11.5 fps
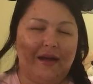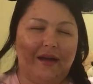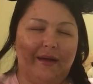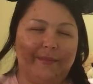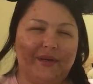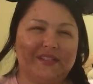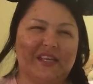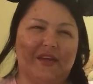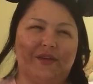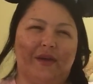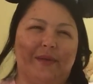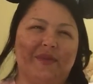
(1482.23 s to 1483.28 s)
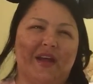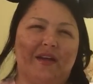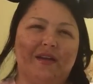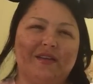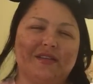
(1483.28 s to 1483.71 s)
I'm going to tell you, I'm
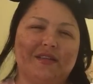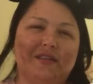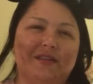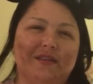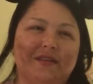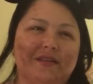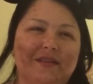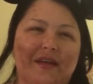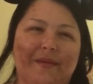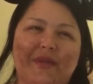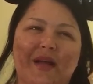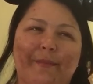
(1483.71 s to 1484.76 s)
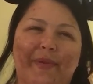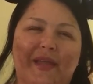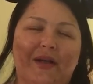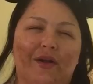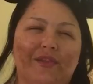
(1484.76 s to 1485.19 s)
not
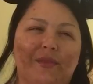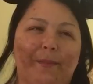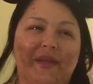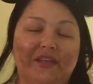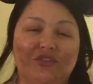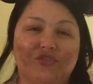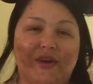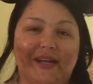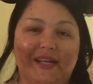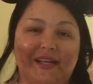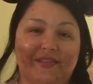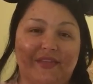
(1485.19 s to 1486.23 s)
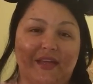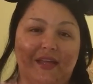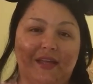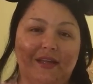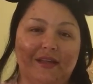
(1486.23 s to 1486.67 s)
big on the pin trading
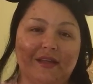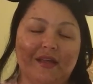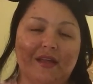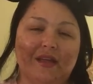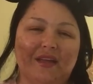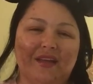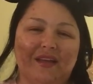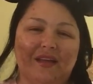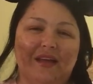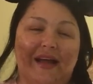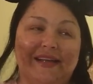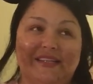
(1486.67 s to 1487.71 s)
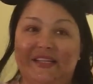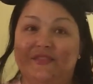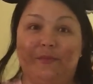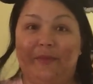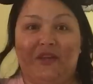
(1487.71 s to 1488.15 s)
thing. I didn't
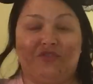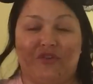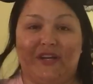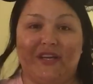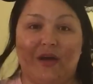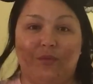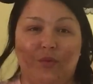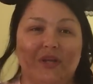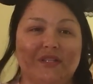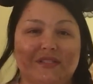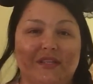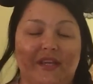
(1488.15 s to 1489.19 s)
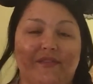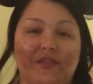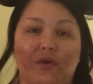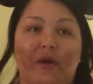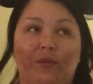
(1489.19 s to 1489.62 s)
even pin trade not once,
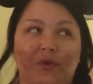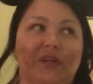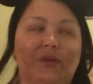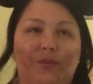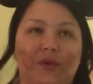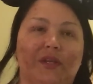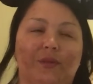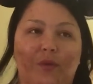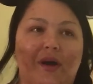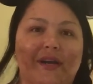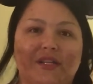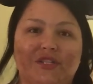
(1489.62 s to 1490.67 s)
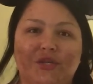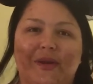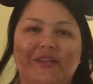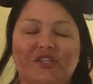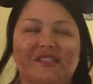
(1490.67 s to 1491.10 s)
even though I really, really wanted to.
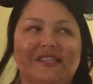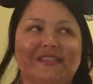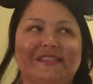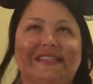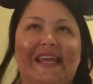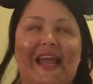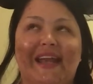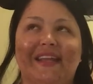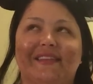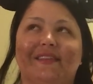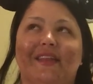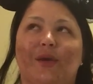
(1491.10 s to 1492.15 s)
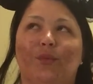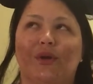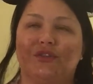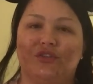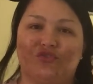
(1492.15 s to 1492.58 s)
I just didn't see anything that I
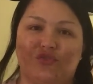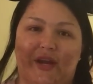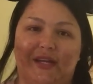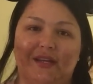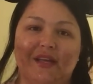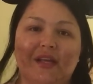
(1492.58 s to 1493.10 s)
wanted to trade.